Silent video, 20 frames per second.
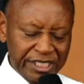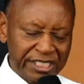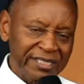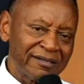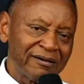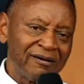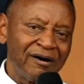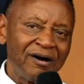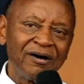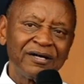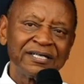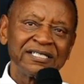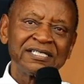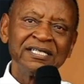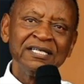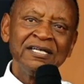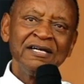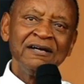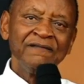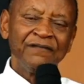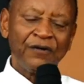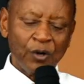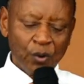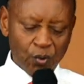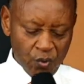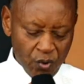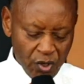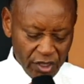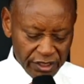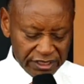to God for
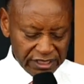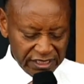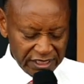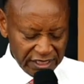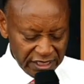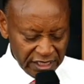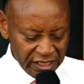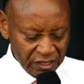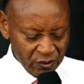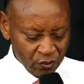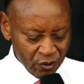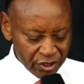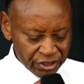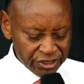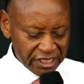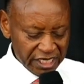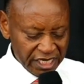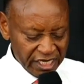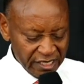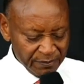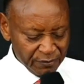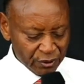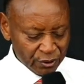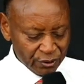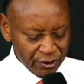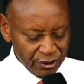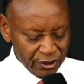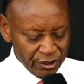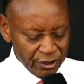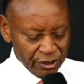what he was
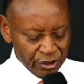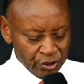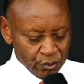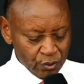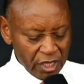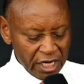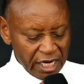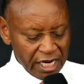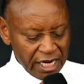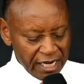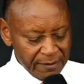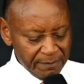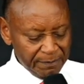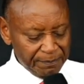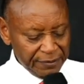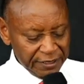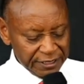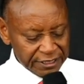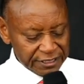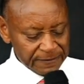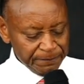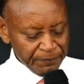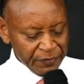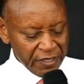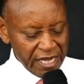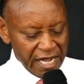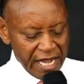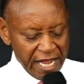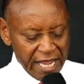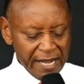able to accomplish.
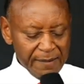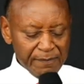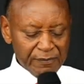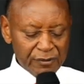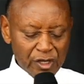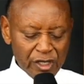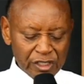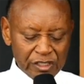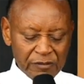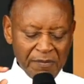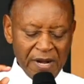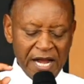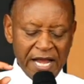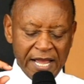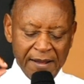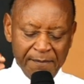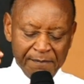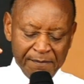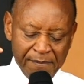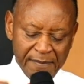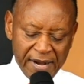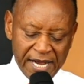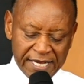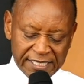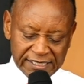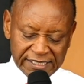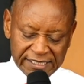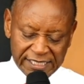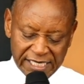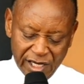I am not my,
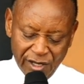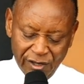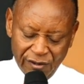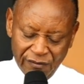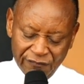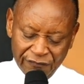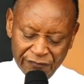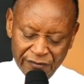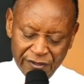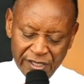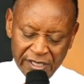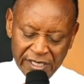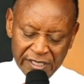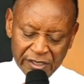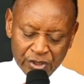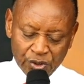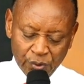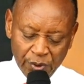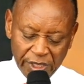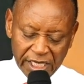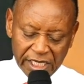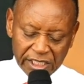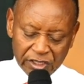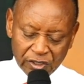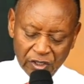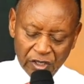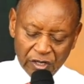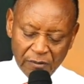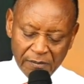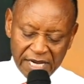myself doing it
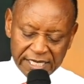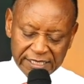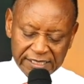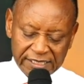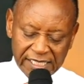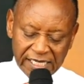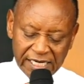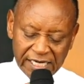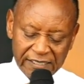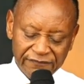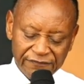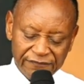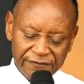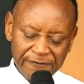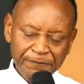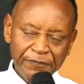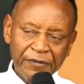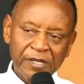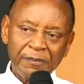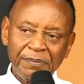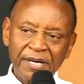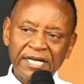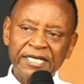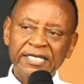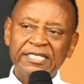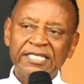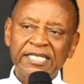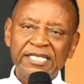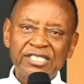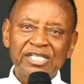on myself, but
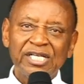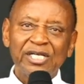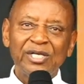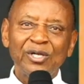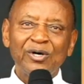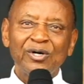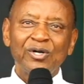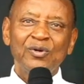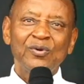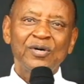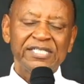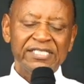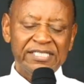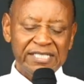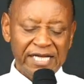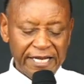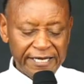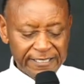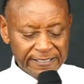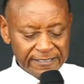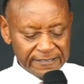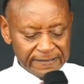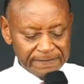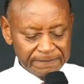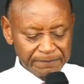it is the Lord who has done it.